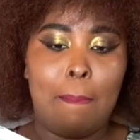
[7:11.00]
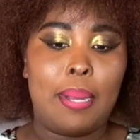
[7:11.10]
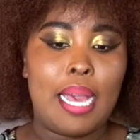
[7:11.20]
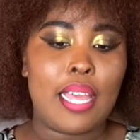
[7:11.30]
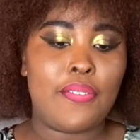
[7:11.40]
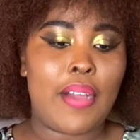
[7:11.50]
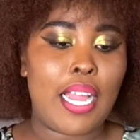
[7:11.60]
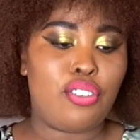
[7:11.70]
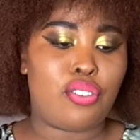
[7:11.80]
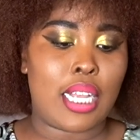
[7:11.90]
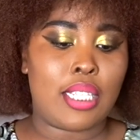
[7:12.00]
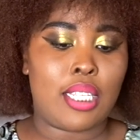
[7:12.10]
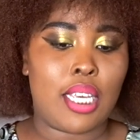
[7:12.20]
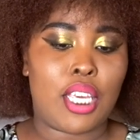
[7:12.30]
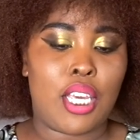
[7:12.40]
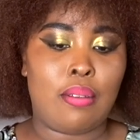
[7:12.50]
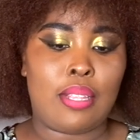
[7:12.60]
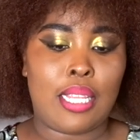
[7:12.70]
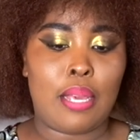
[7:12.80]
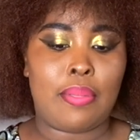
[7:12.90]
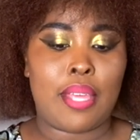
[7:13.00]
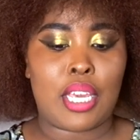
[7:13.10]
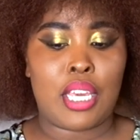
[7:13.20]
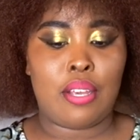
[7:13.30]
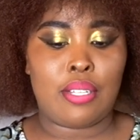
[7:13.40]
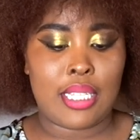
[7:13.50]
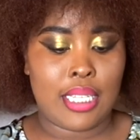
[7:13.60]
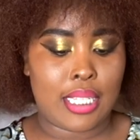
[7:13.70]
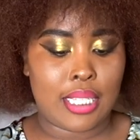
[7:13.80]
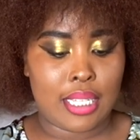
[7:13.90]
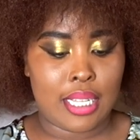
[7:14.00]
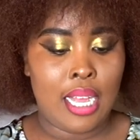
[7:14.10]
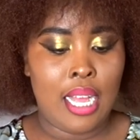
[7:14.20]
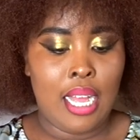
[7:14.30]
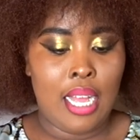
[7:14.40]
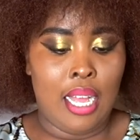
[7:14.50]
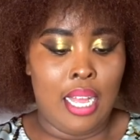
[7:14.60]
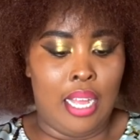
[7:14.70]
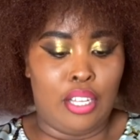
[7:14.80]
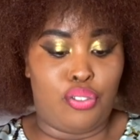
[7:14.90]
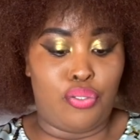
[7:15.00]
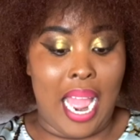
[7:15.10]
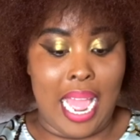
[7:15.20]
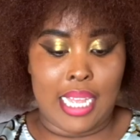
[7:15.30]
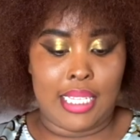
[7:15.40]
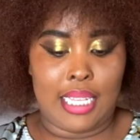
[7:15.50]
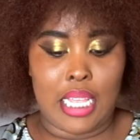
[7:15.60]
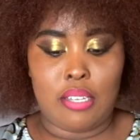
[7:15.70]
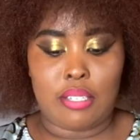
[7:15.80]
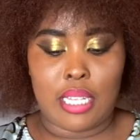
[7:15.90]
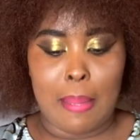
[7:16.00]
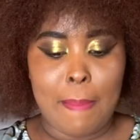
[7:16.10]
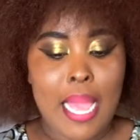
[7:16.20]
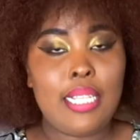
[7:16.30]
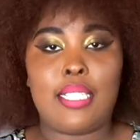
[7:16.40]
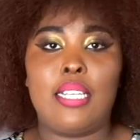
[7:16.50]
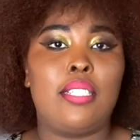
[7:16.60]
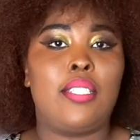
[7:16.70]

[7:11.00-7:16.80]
But if I dress it cutely with a cute little dress, it looks amazing.